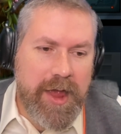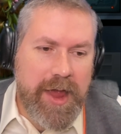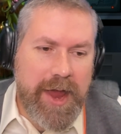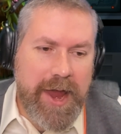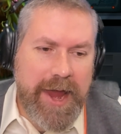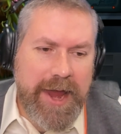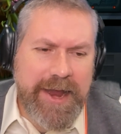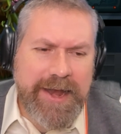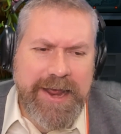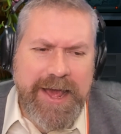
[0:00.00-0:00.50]

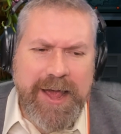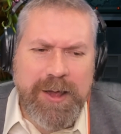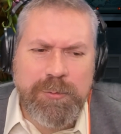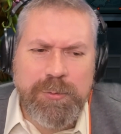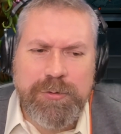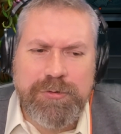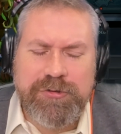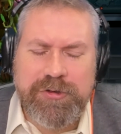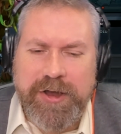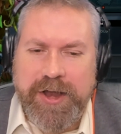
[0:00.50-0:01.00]
And I
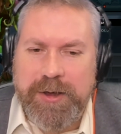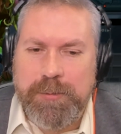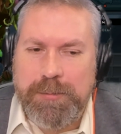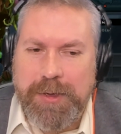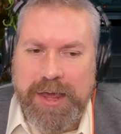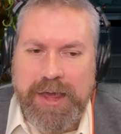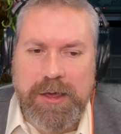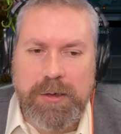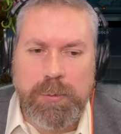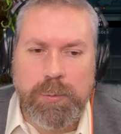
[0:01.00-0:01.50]
will try to
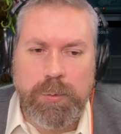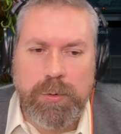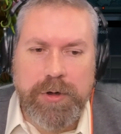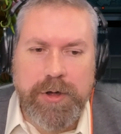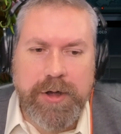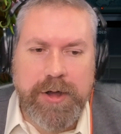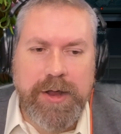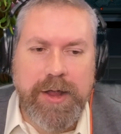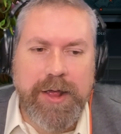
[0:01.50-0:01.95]
make it work.